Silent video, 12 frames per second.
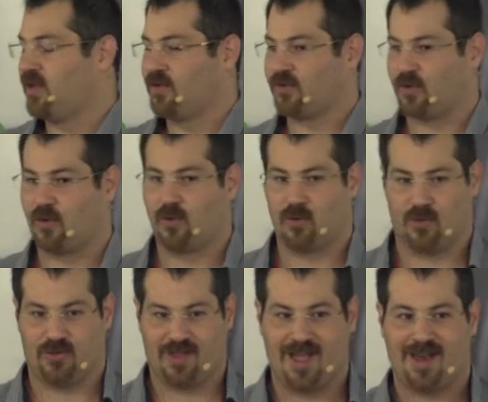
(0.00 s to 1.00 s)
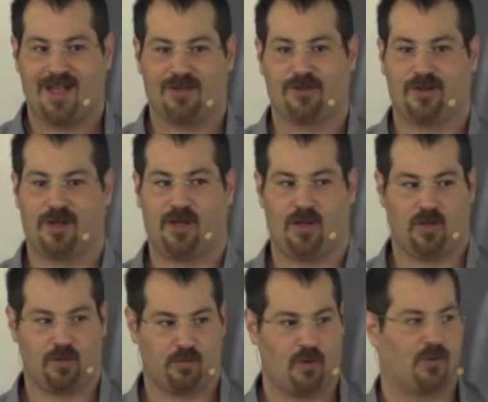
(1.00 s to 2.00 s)
So that actually
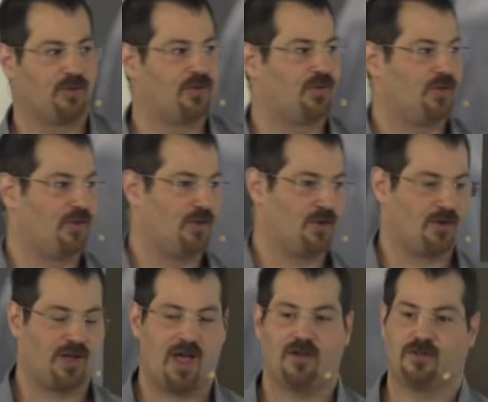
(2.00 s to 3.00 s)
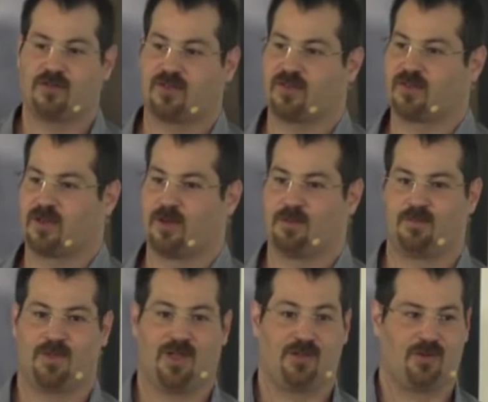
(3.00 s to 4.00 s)
throws your caching
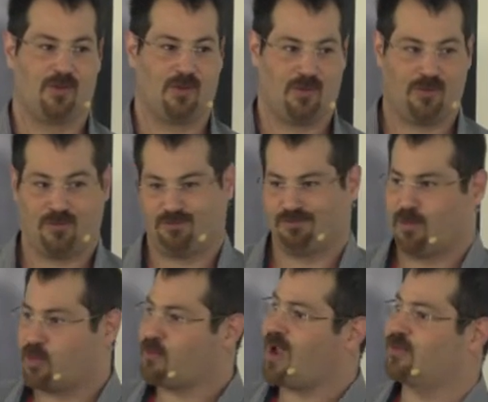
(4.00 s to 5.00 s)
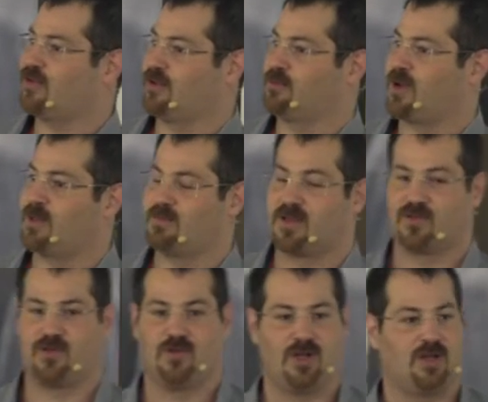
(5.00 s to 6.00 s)
system into thrashing, right?
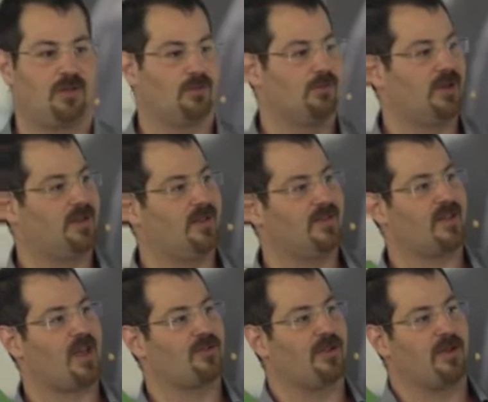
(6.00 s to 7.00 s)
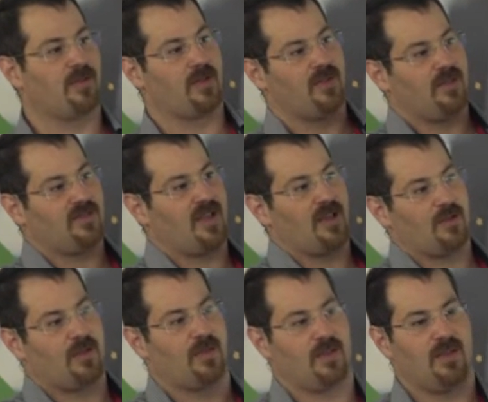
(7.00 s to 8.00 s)
Because you need to read this cache line, and this cache
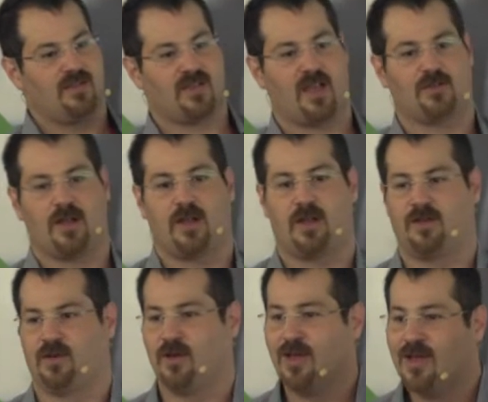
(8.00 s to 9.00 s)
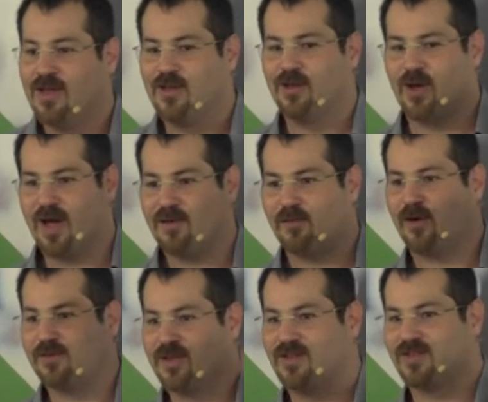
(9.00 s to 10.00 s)
line, and this cache line, and you have
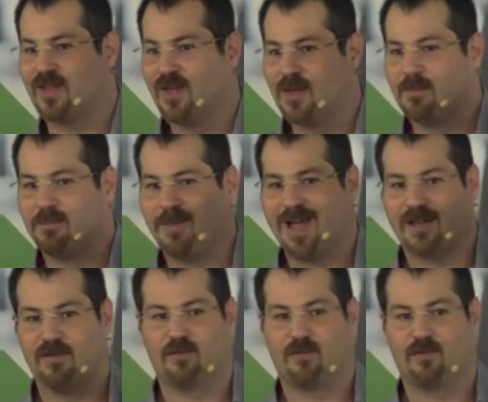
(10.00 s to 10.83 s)
all these back and